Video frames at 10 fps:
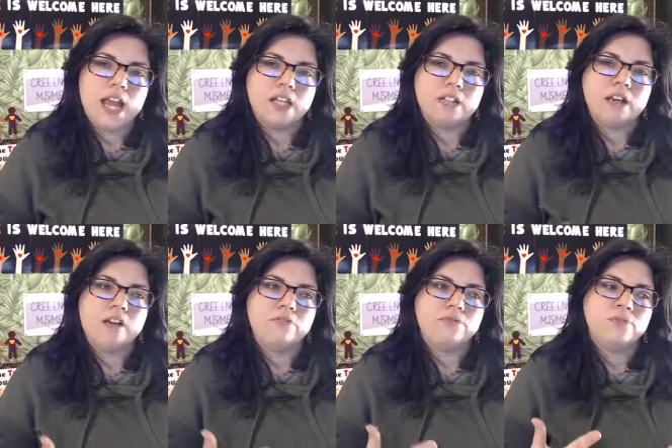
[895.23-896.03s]
and
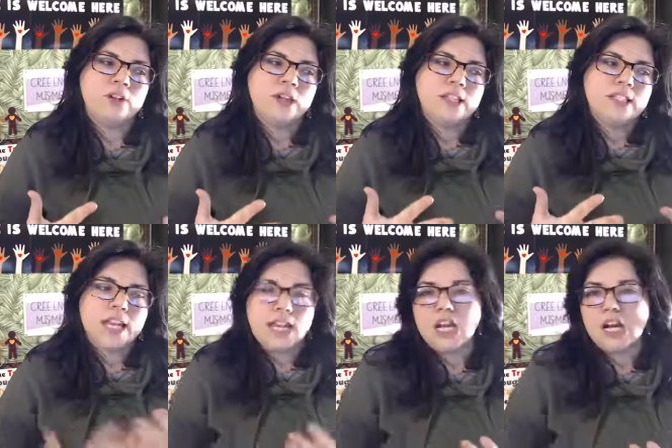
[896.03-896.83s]
of
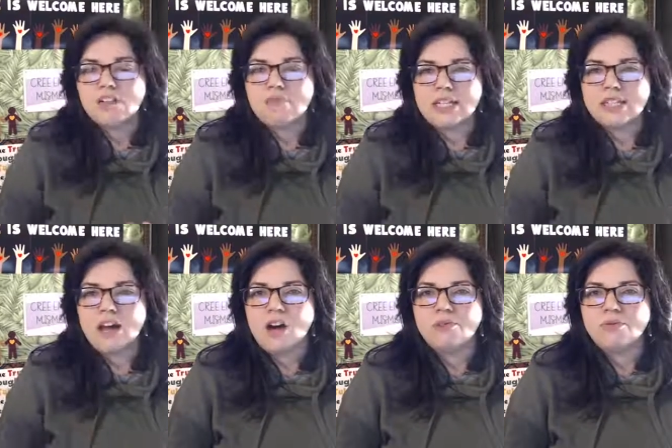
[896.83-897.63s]
taking care of
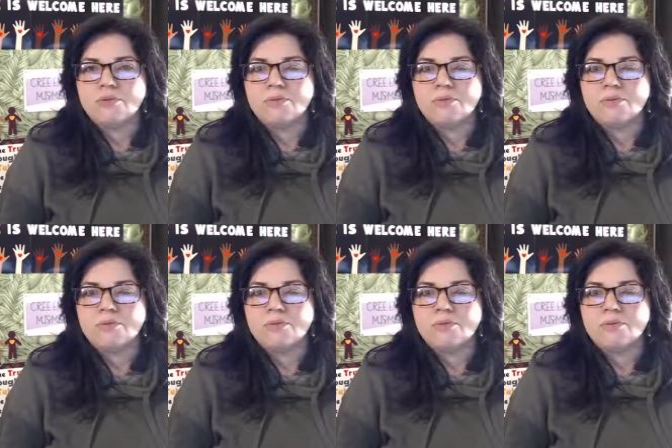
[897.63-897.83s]
myself.